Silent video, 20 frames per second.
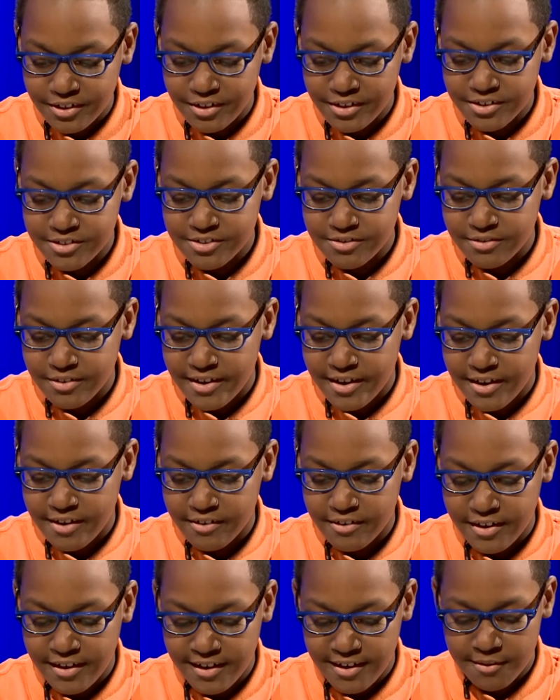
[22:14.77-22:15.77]
need you
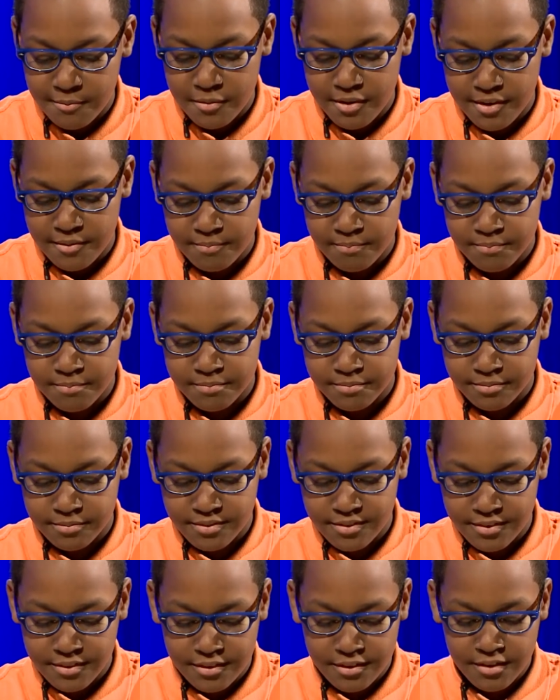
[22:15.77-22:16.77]
now. Amen.
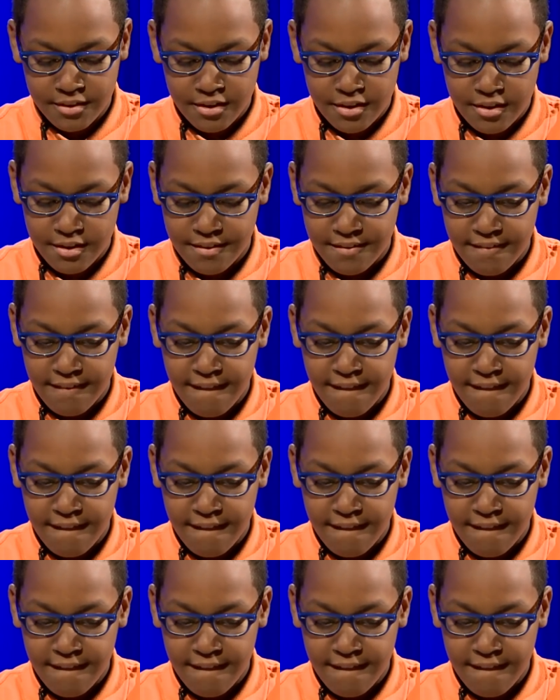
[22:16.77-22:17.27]
Amen. I